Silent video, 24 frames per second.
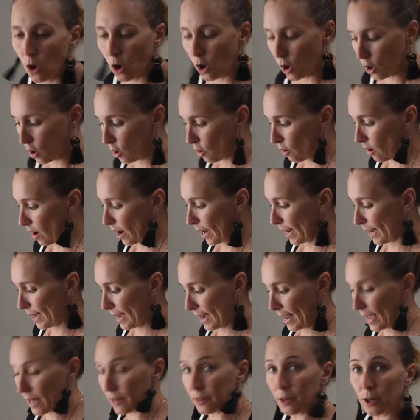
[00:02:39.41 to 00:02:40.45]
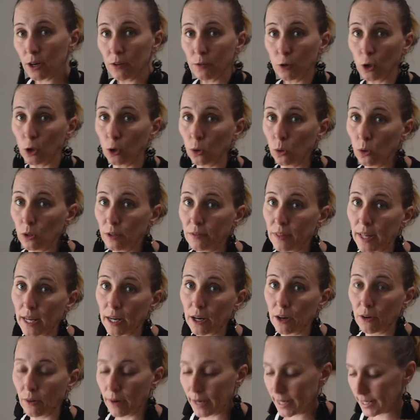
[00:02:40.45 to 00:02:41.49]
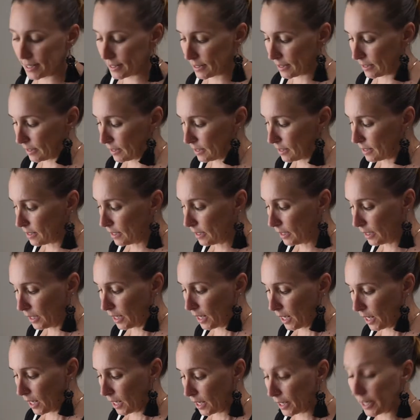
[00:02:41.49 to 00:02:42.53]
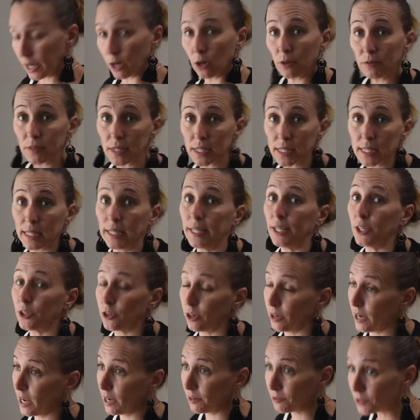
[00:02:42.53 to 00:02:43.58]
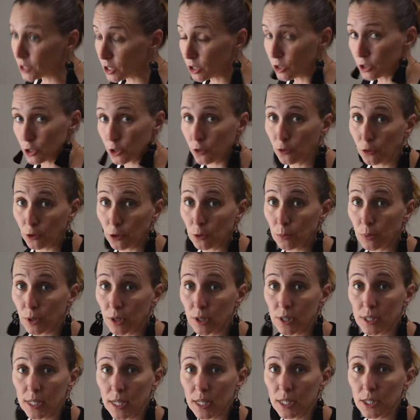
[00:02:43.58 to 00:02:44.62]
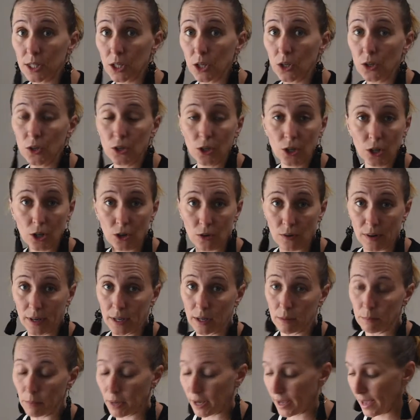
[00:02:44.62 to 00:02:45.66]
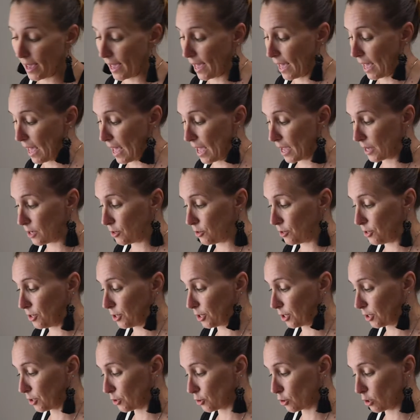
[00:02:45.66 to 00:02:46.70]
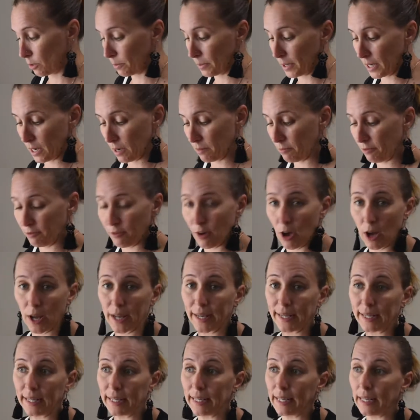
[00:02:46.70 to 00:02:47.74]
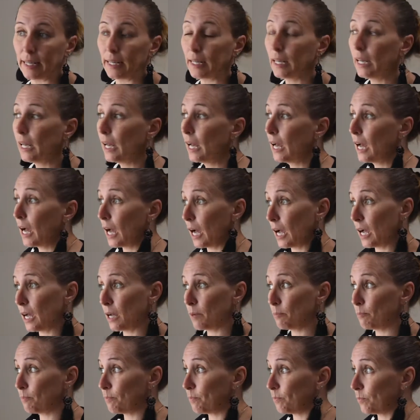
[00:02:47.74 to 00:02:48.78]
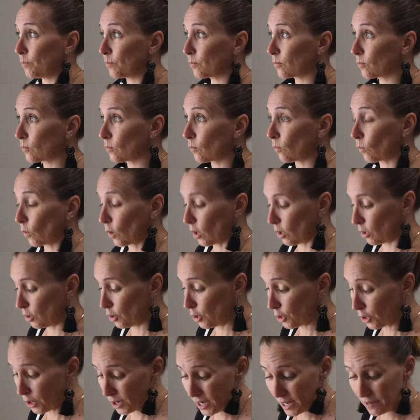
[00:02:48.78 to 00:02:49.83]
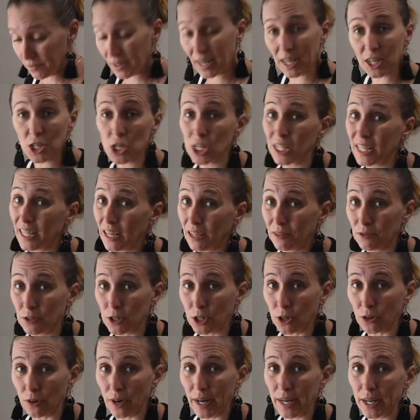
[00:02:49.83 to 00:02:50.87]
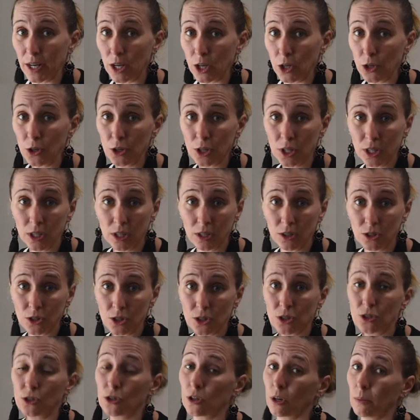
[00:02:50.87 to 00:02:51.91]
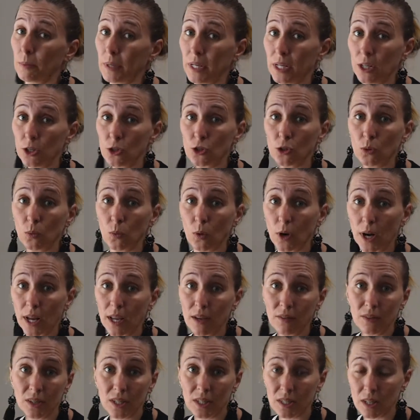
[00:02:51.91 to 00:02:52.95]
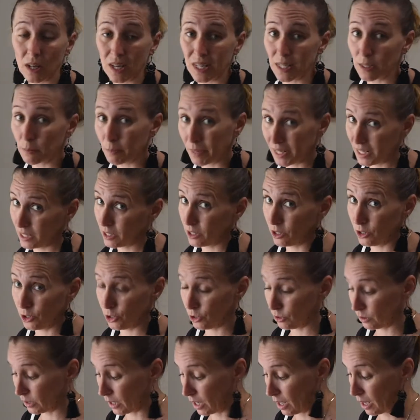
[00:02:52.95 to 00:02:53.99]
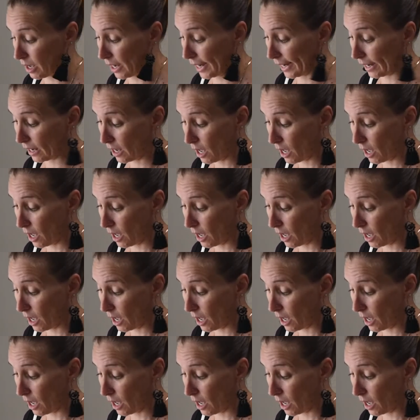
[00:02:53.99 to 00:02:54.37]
All right, now that I've got all of that grated, now obviously you don't have to use a food processor. You can grate it by hand, you can chop it up finely. You don't even actually have to grate it. You can just chop it into whatever size pieces you'd like.